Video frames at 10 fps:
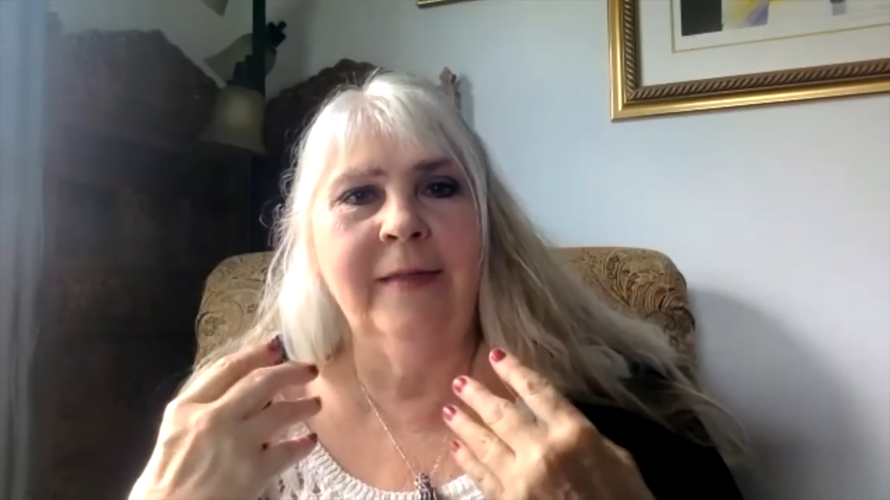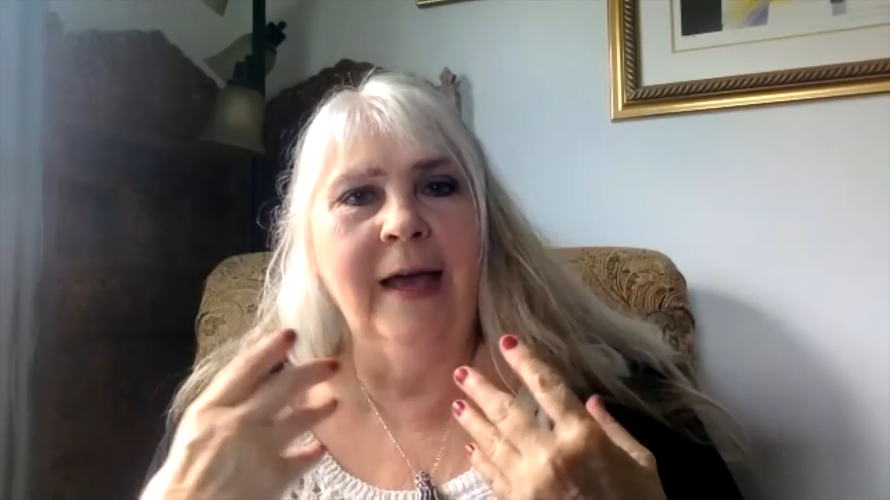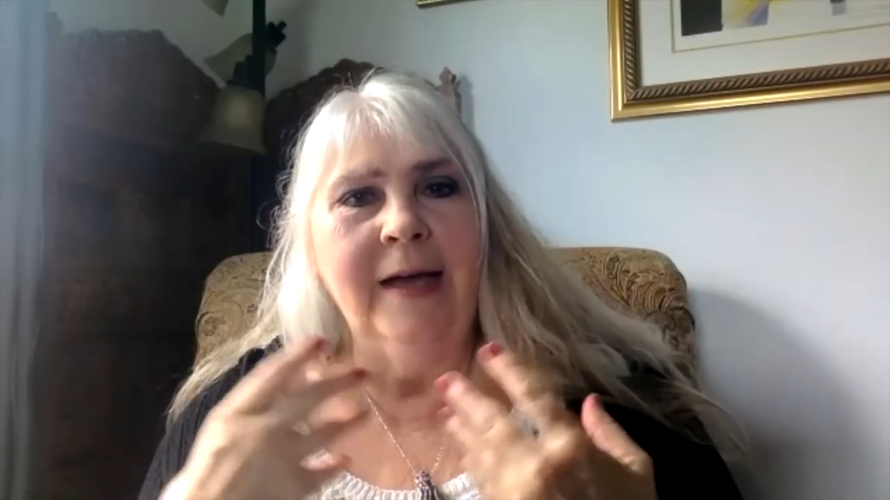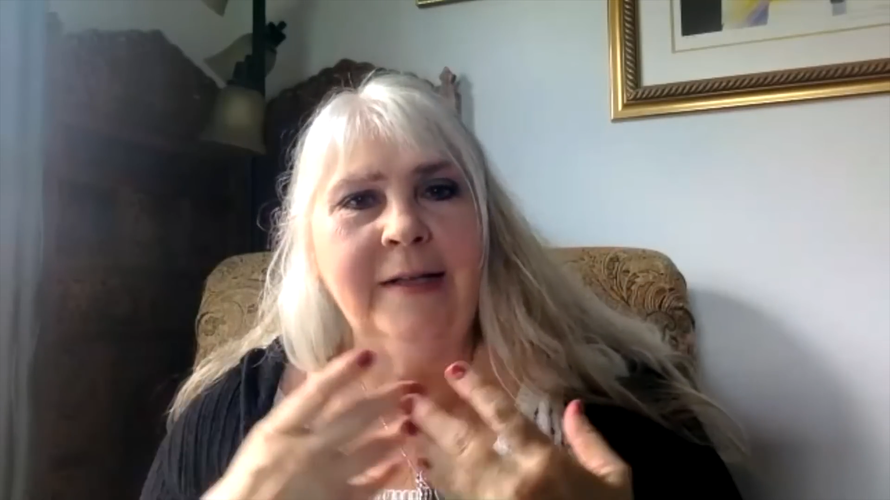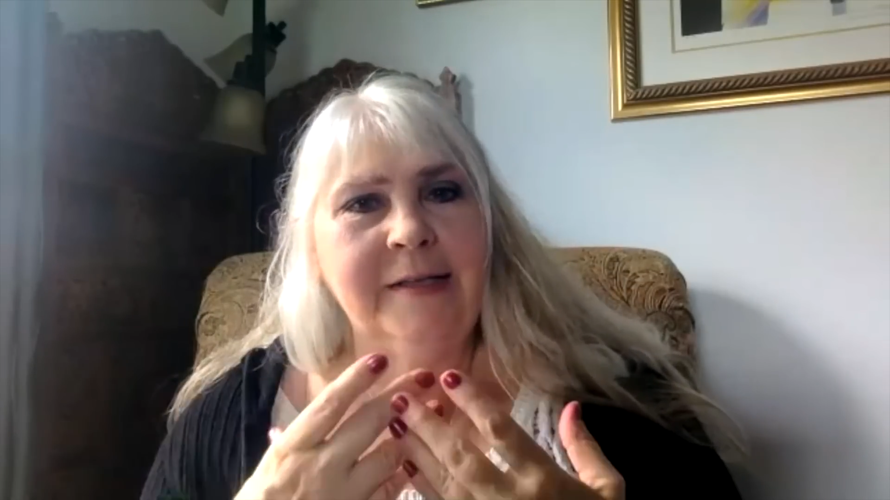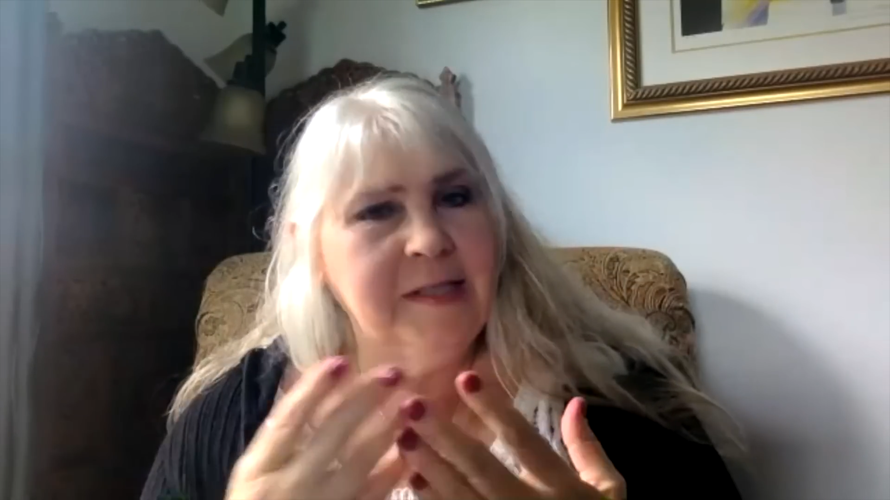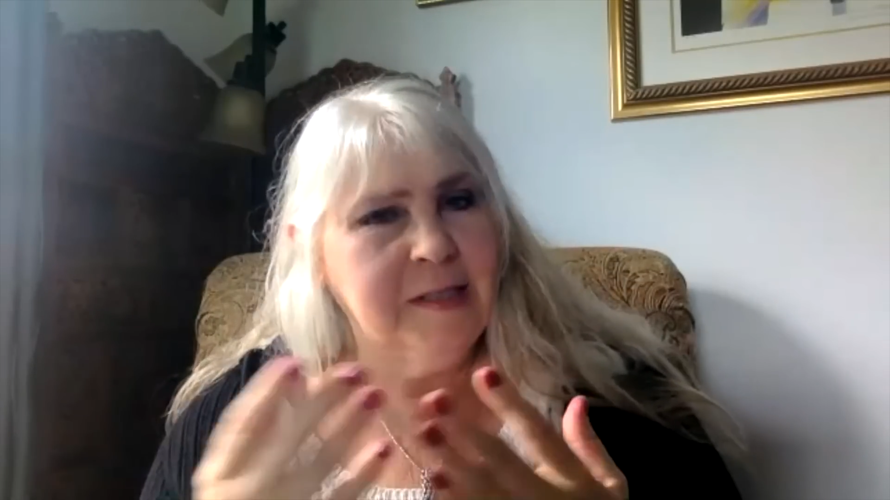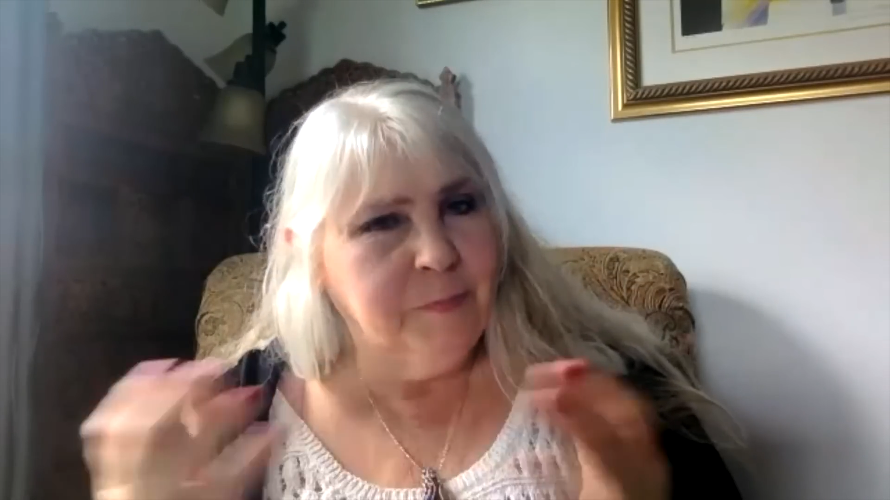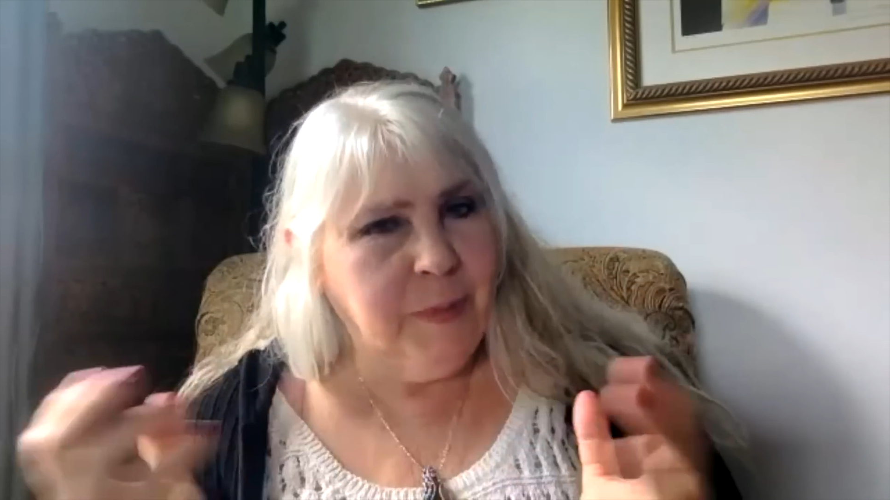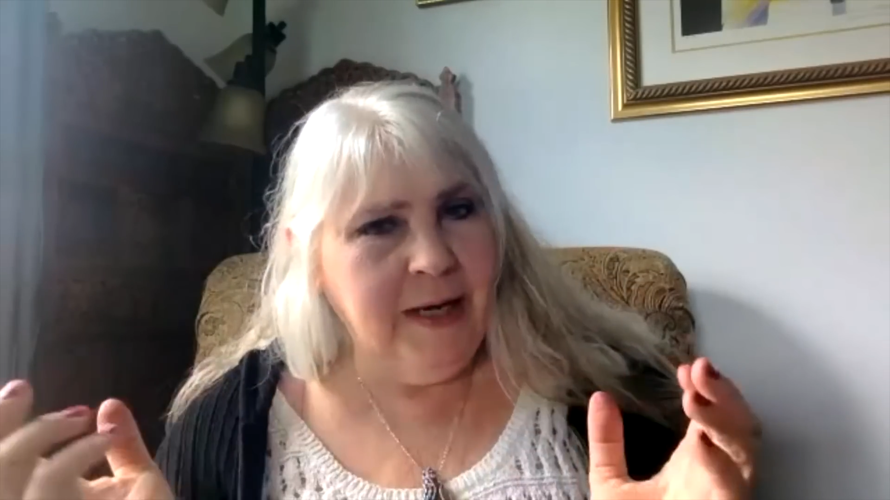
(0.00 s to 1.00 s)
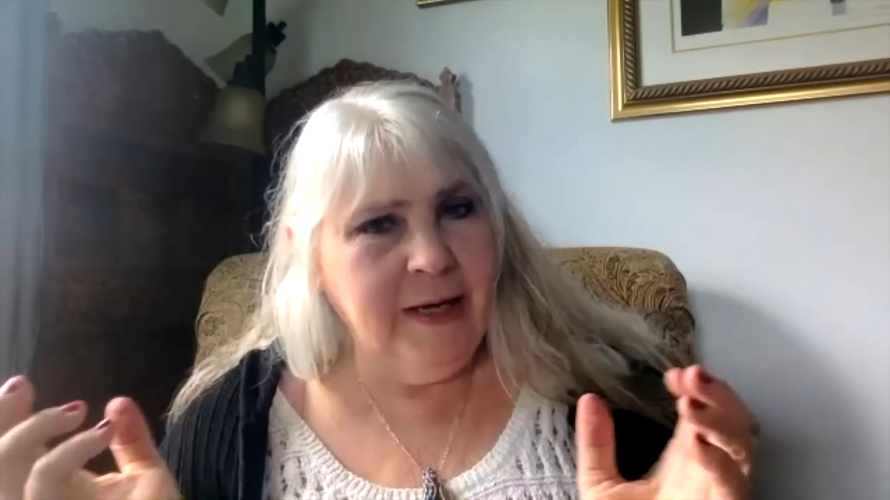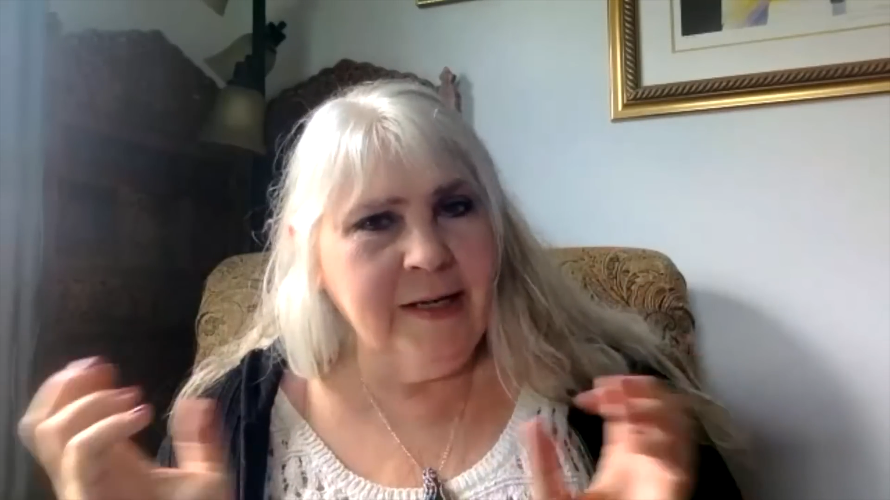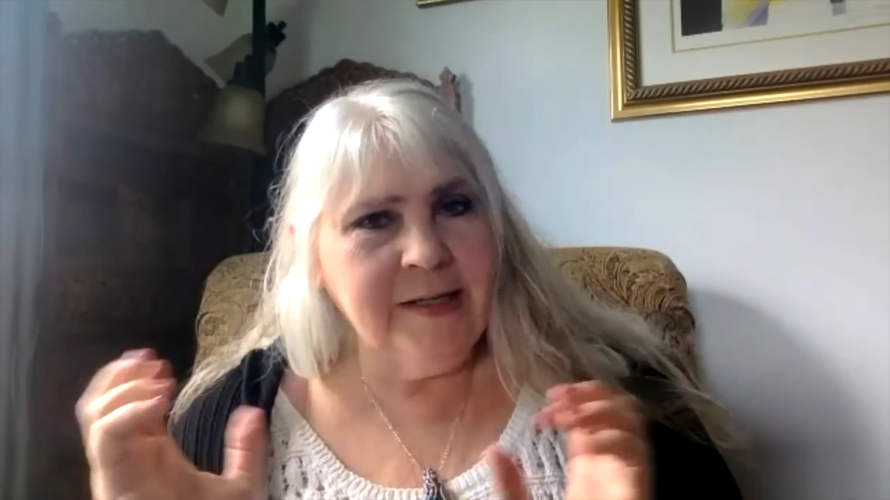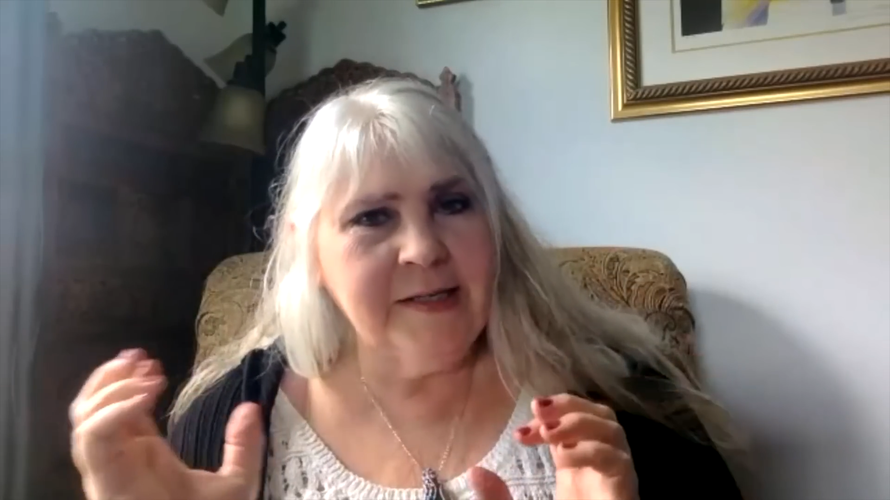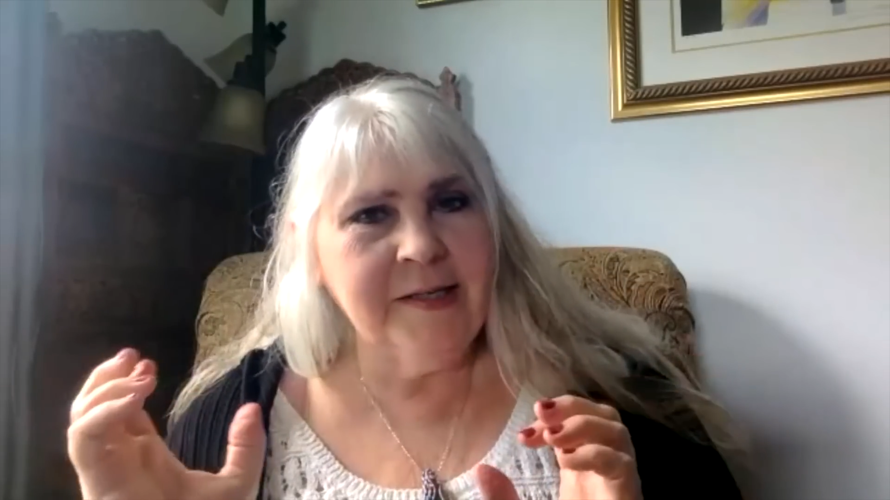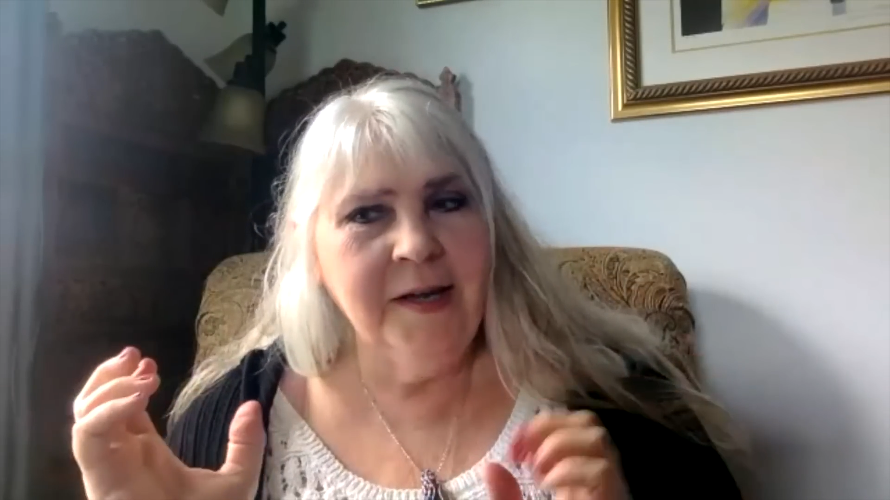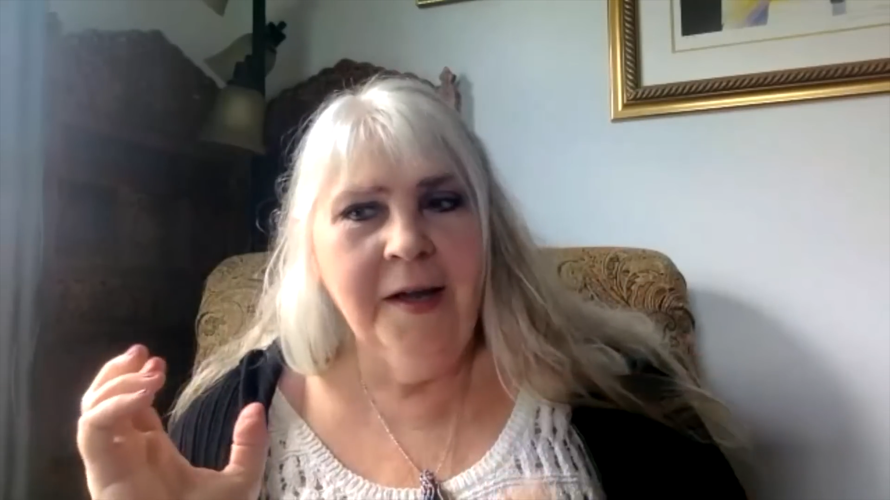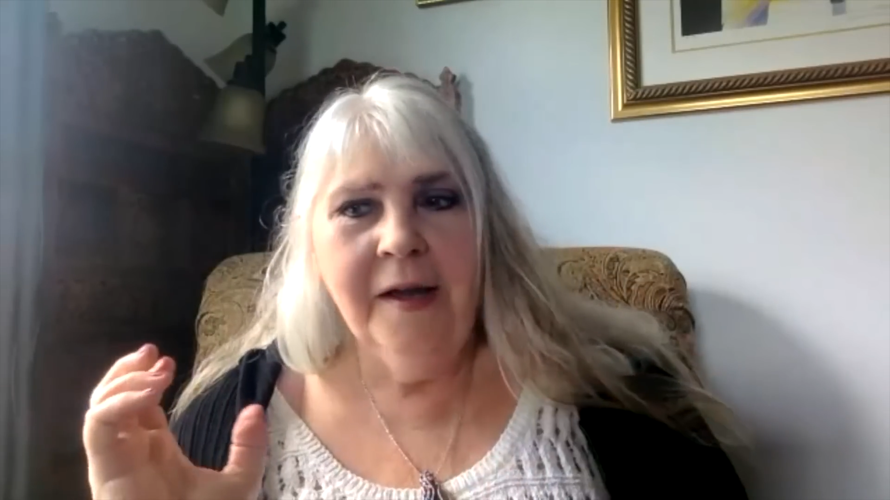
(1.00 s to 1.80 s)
that space,